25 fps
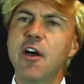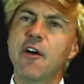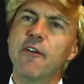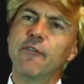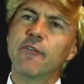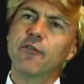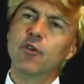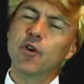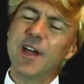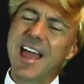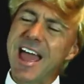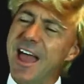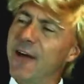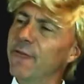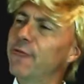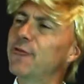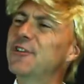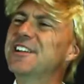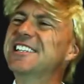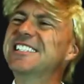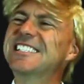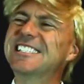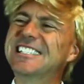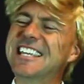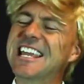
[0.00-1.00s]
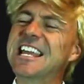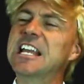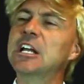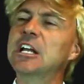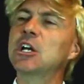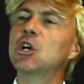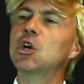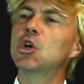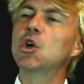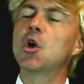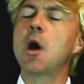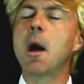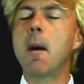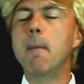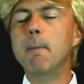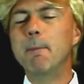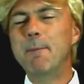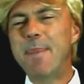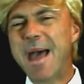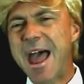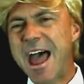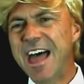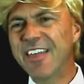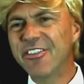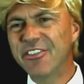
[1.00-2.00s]
for every single
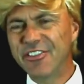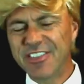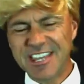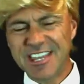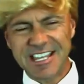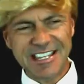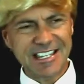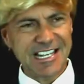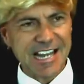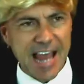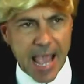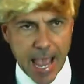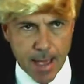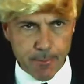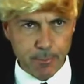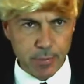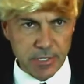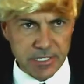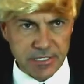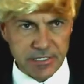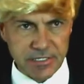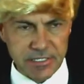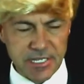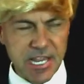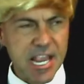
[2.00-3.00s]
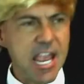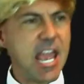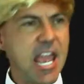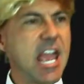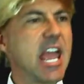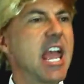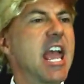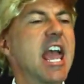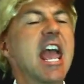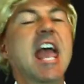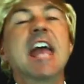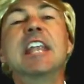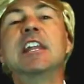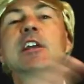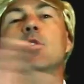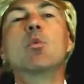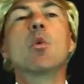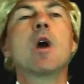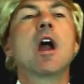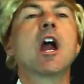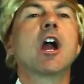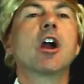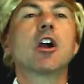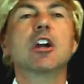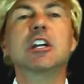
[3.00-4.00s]
bad thing that happens
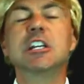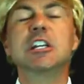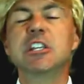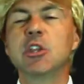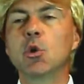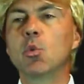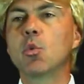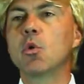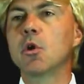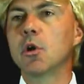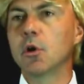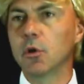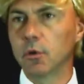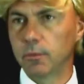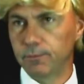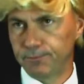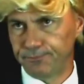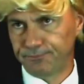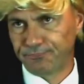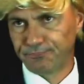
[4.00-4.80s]
anywhere in the world.